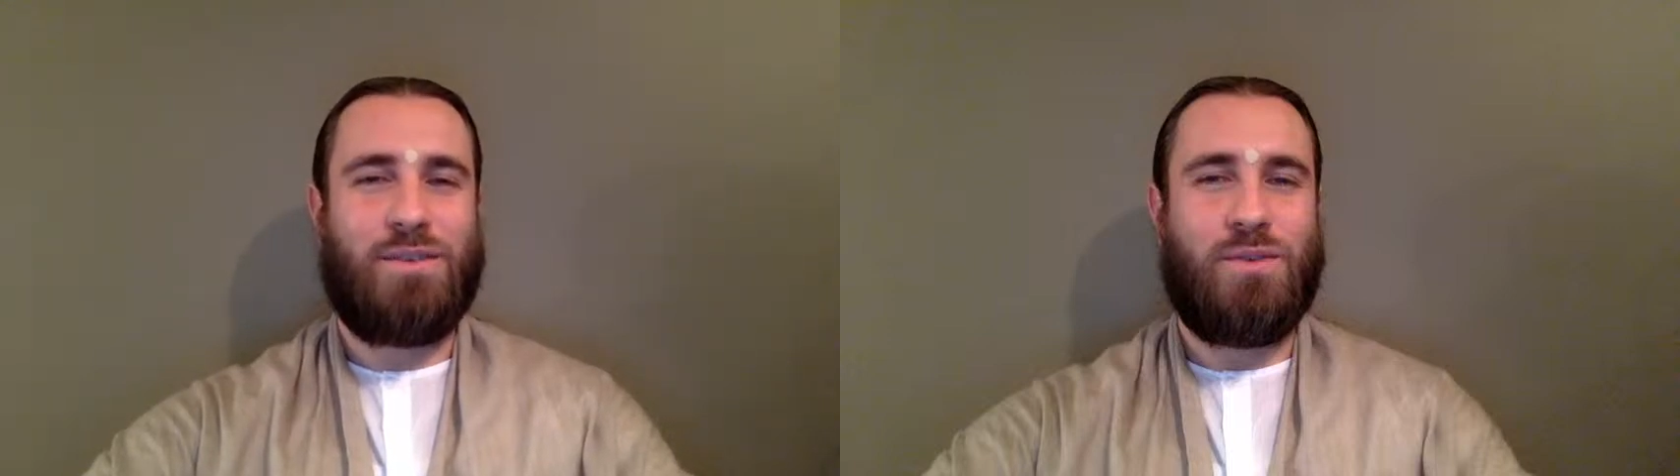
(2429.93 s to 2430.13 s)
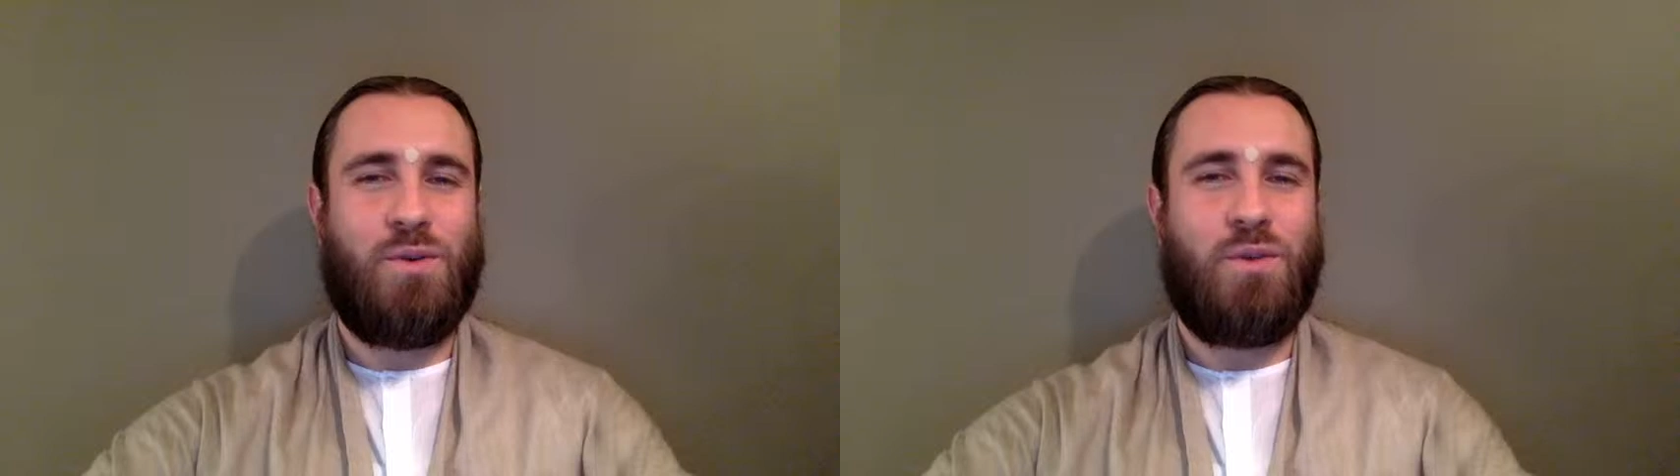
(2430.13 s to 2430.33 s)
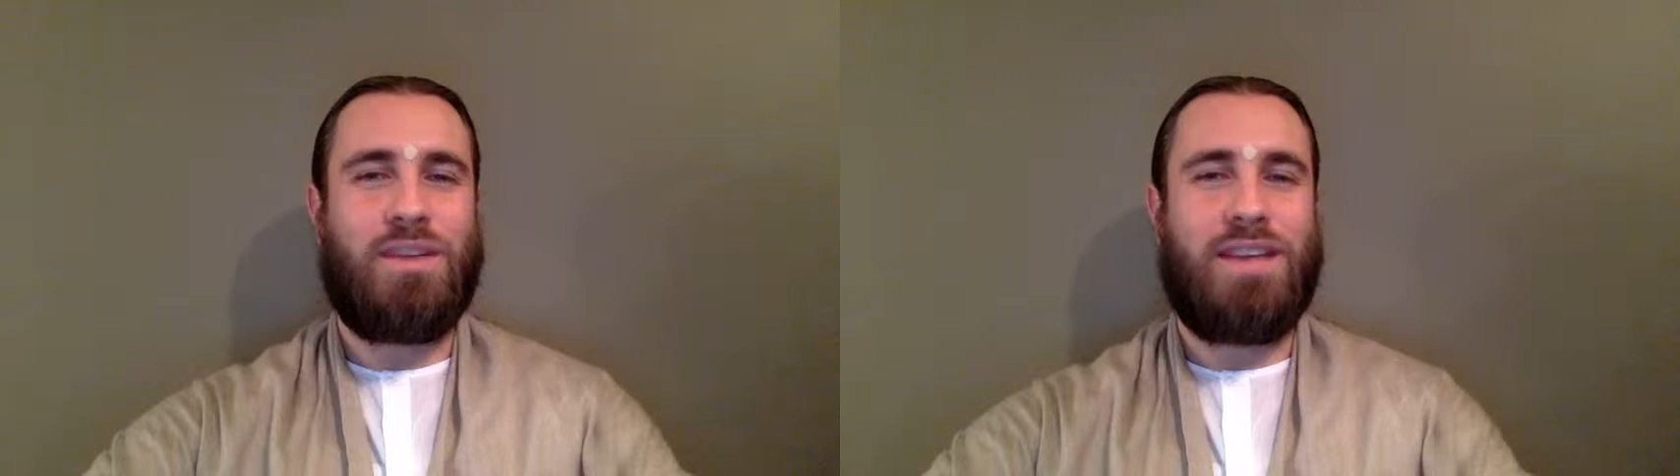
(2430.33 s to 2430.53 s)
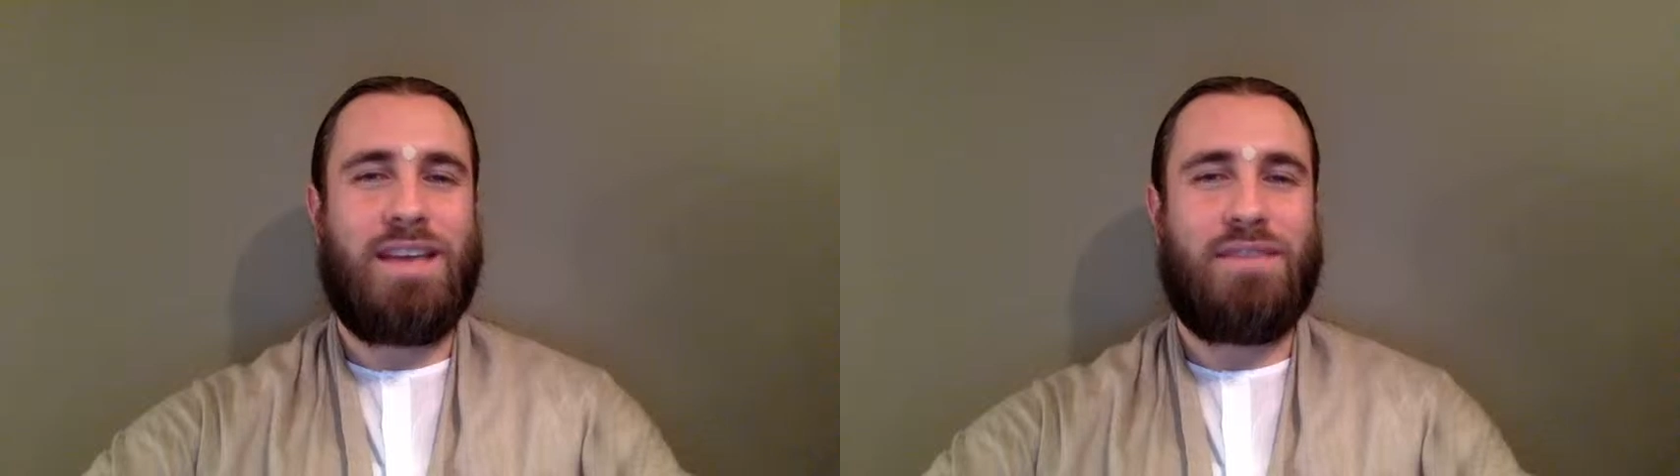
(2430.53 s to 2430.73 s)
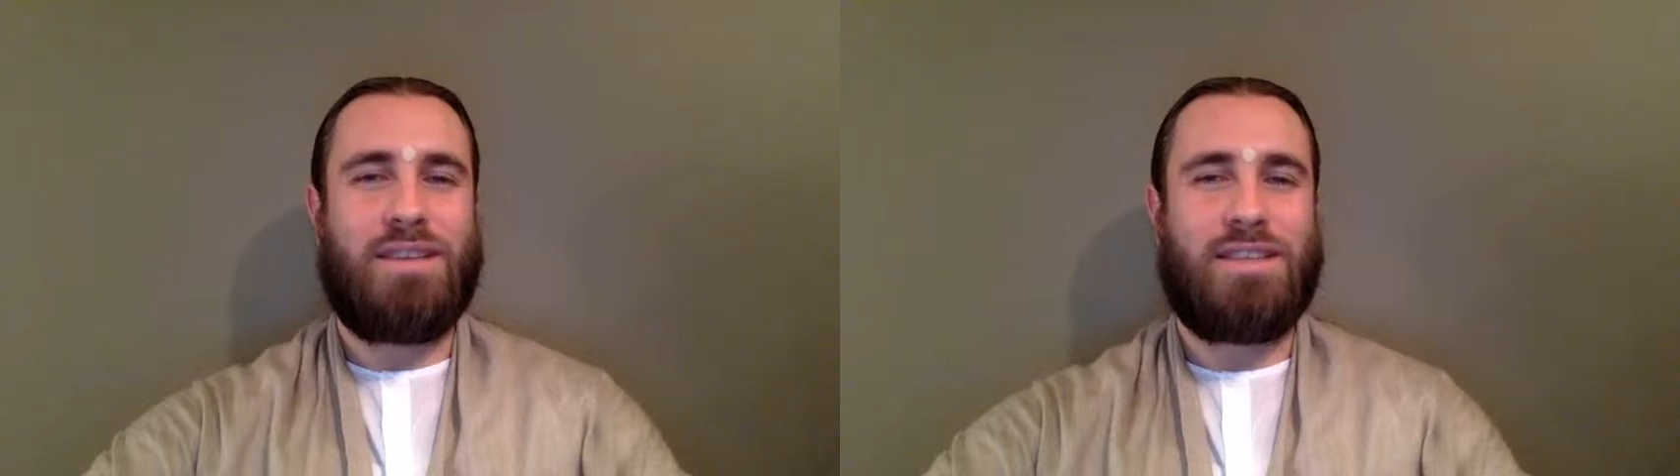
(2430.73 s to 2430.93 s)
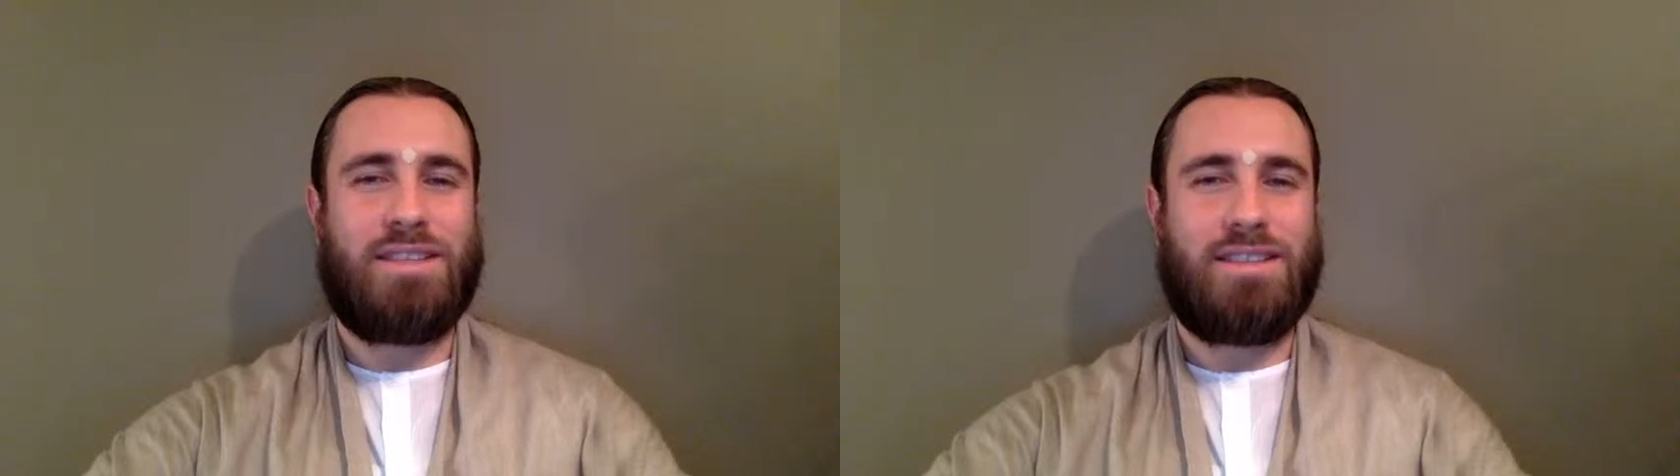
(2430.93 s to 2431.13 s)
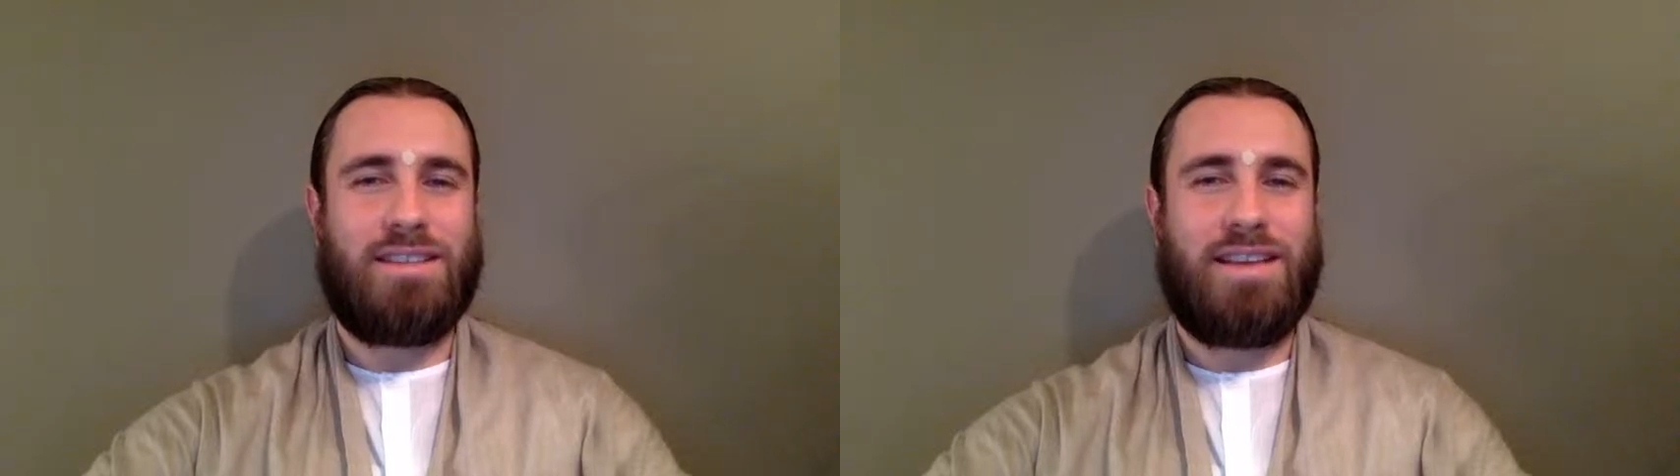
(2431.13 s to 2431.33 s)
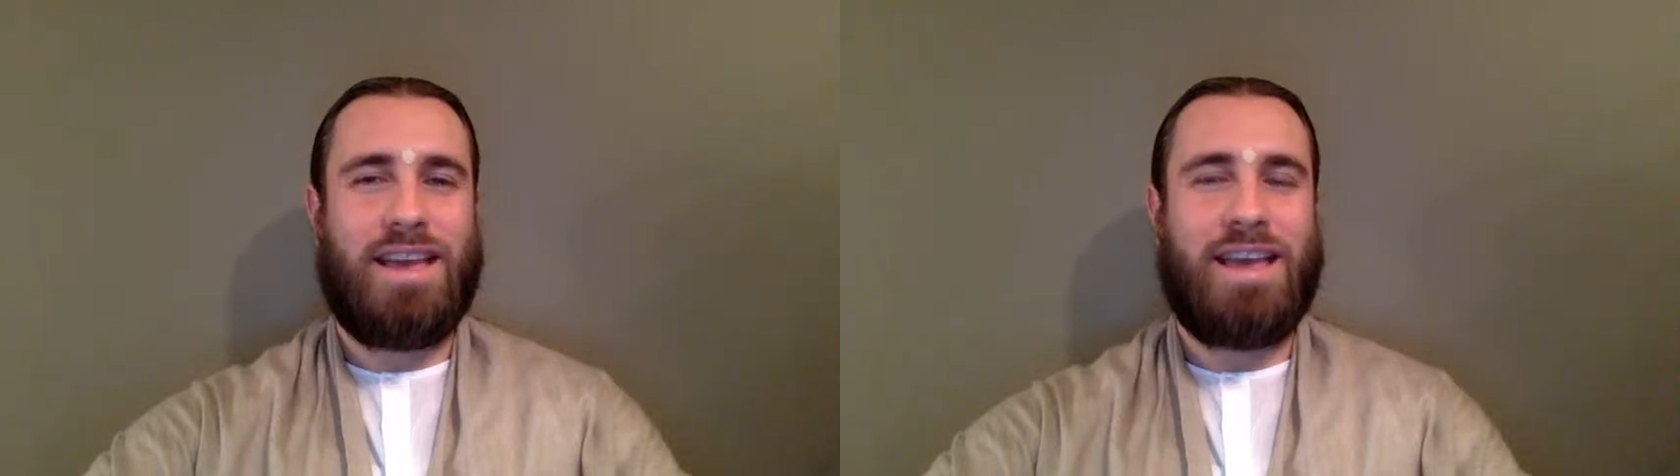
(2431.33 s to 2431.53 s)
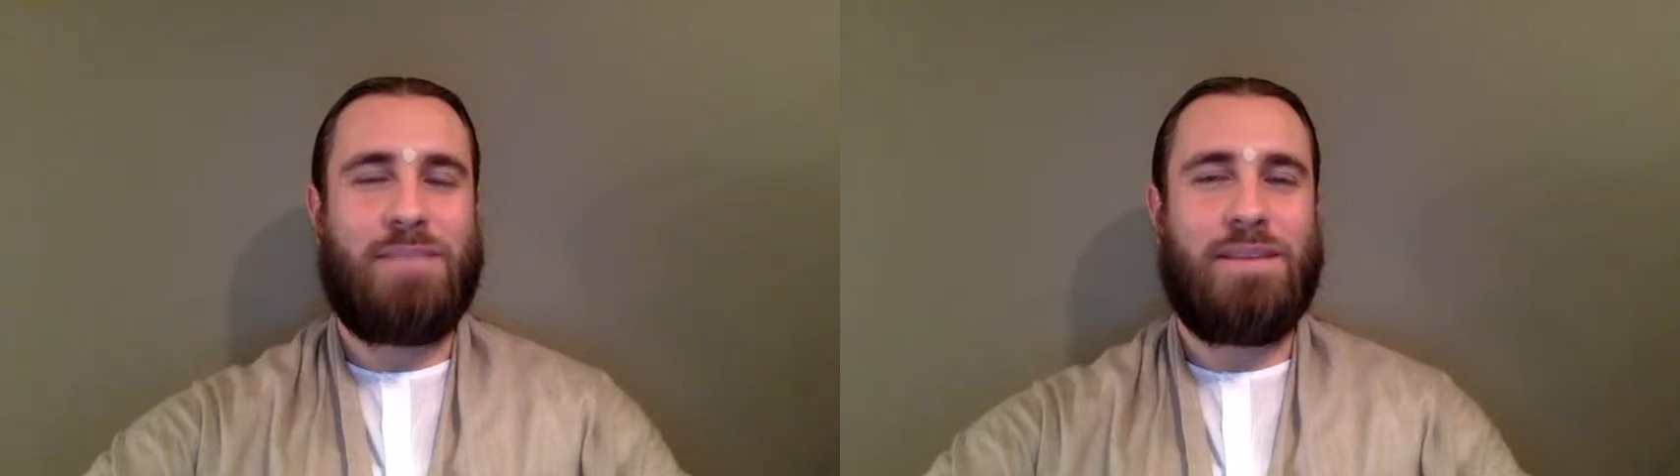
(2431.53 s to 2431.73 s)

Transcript: all the Devas had